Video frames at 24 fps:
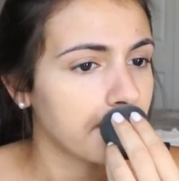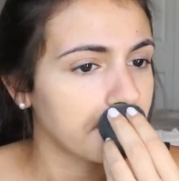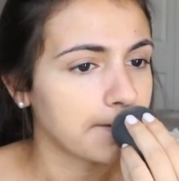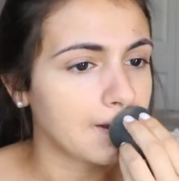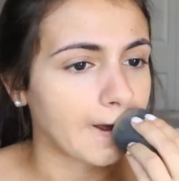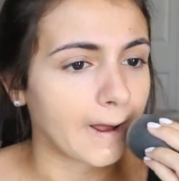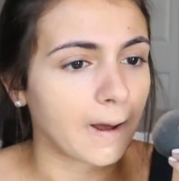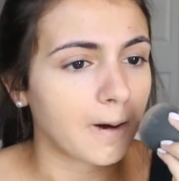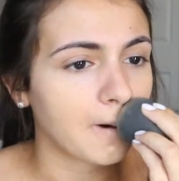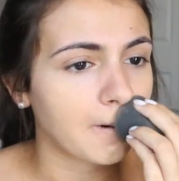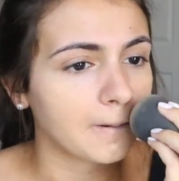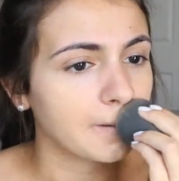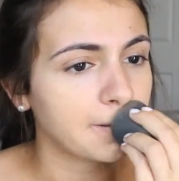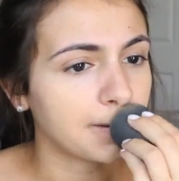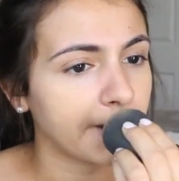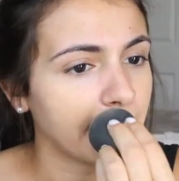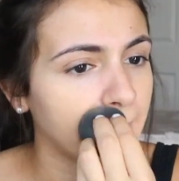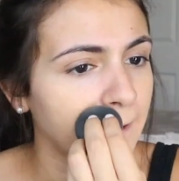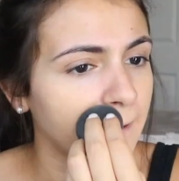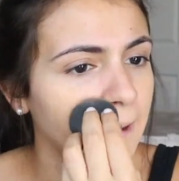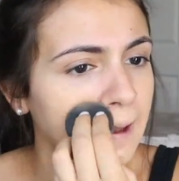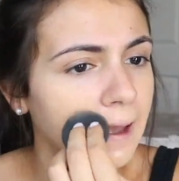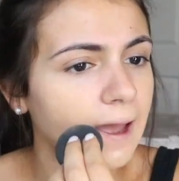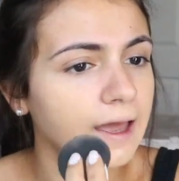That whole
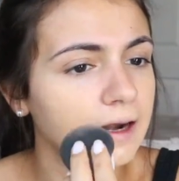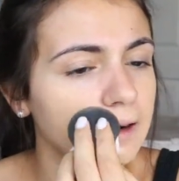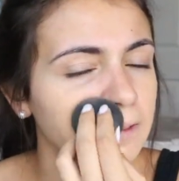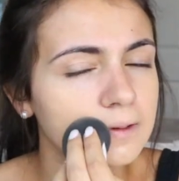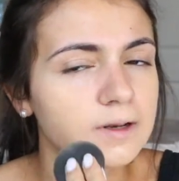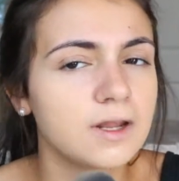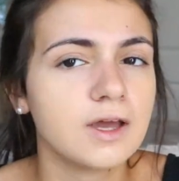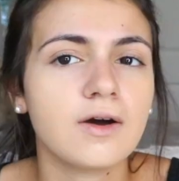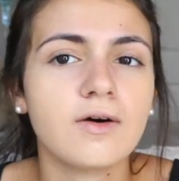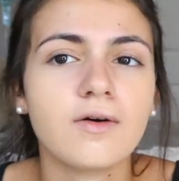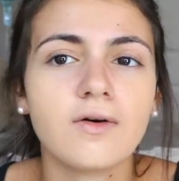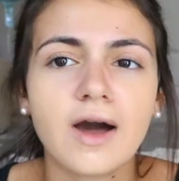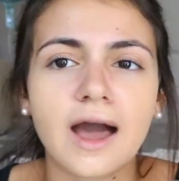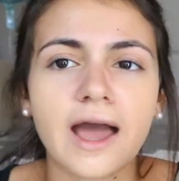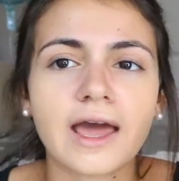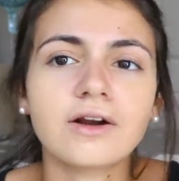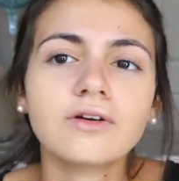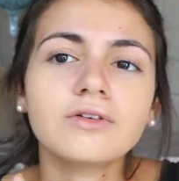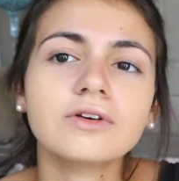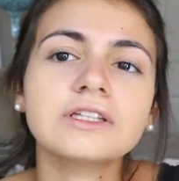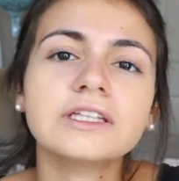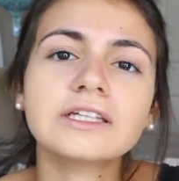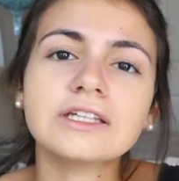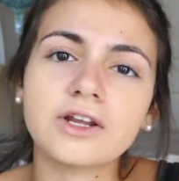thing, I don't
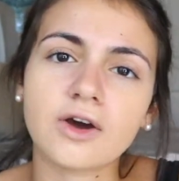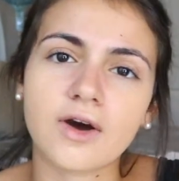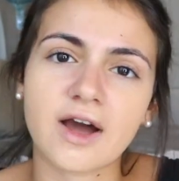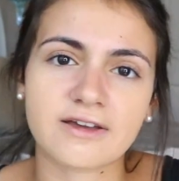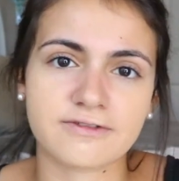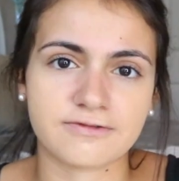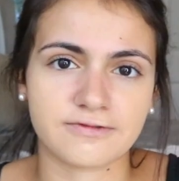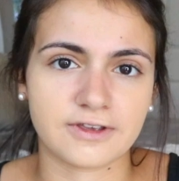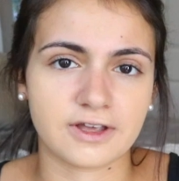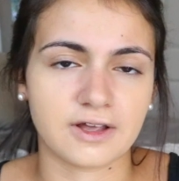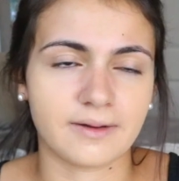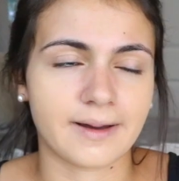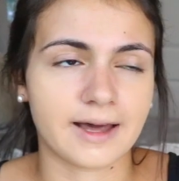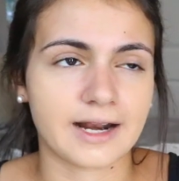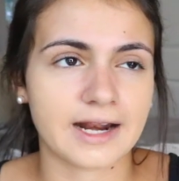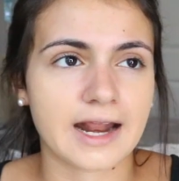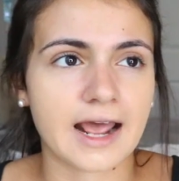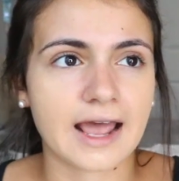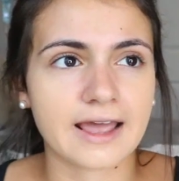really know how I feel about it.